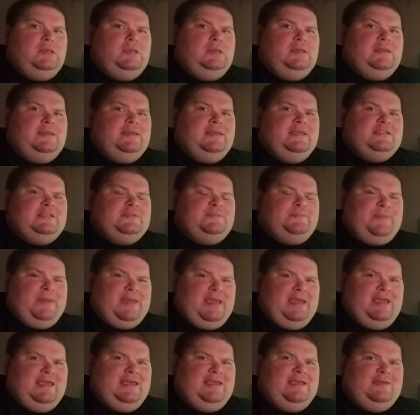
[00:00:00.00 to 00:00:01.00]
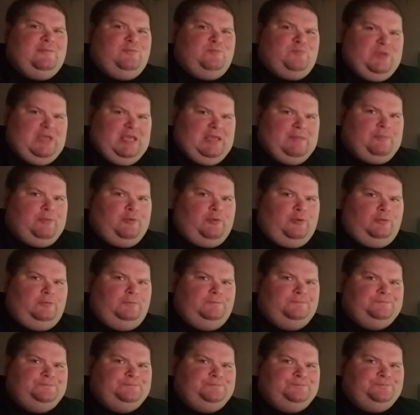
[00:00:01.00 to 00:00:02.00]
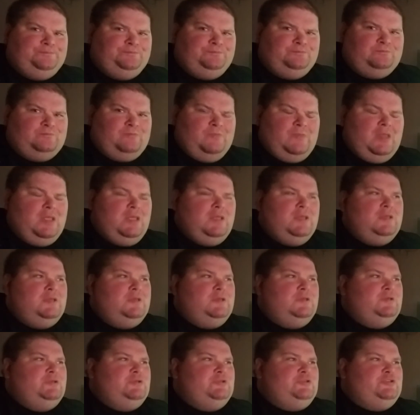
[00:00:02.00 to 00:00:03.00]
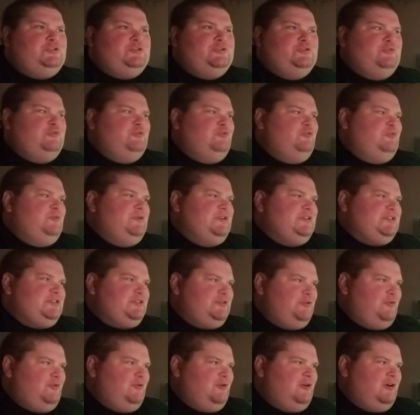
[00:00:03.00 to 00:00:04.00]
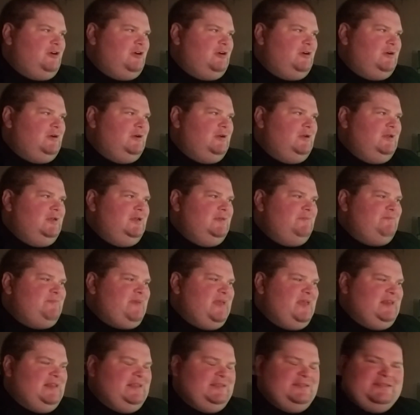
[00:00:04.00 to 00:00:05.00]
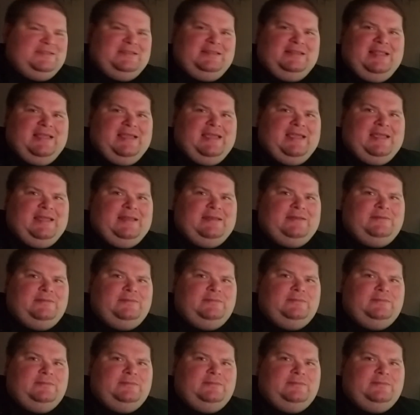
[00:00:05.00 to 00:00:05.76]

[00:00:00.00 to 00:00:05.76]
is paying people to restore Penance Lane